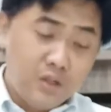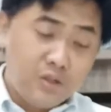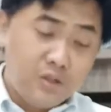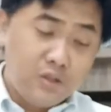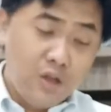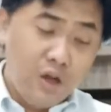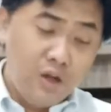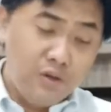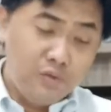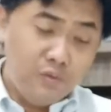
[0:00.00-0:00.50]

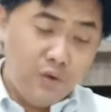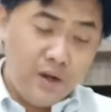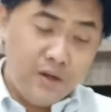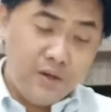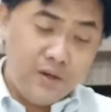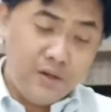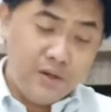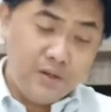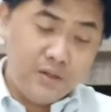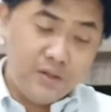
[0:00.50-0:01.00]
Don't
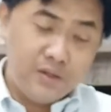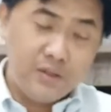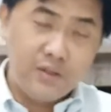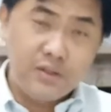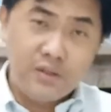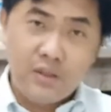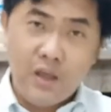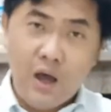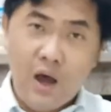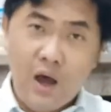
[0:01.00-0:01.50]
wander
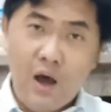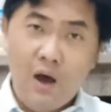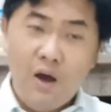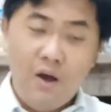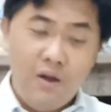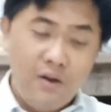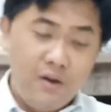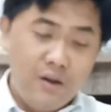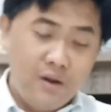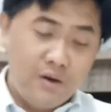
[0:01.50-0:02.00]

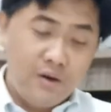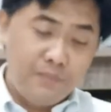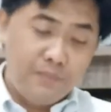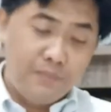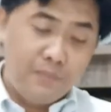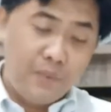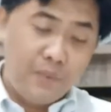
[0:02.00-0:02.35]
down her